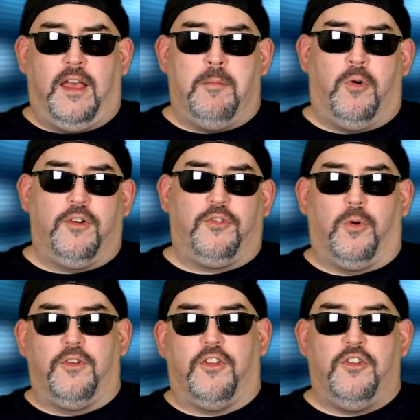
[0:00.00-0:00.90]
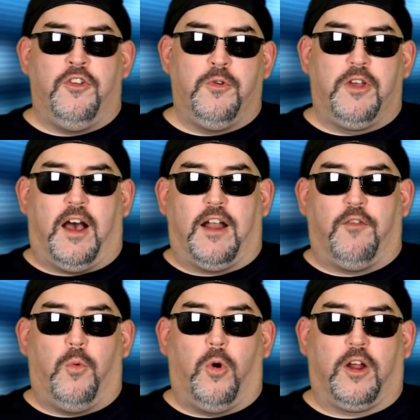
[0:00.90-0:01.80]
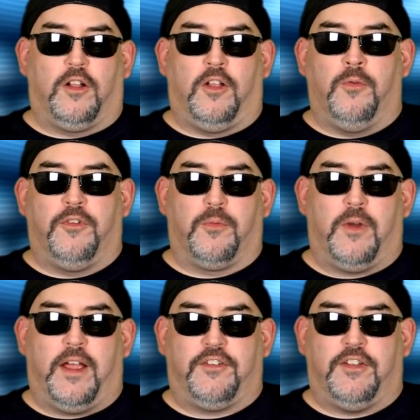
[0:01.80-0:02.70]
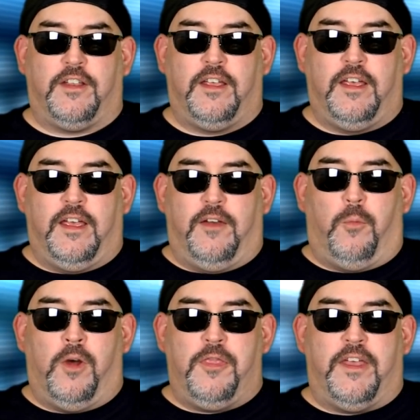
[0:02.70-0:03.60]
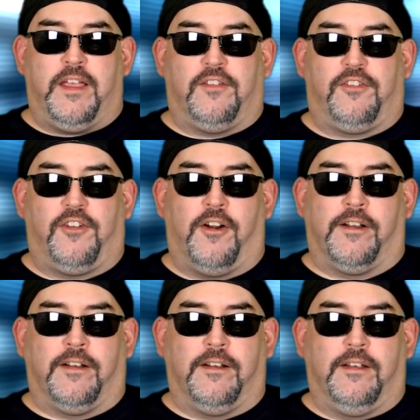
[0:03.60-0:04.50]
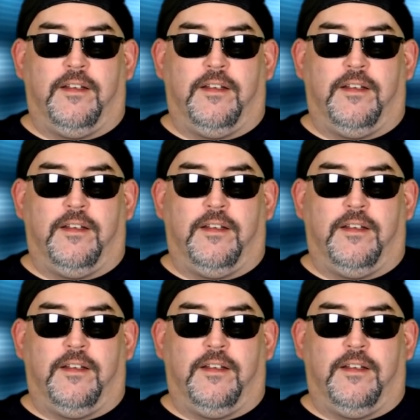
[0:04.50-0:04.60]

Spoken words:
and more towards a new God of War clone direction, one thing is certain,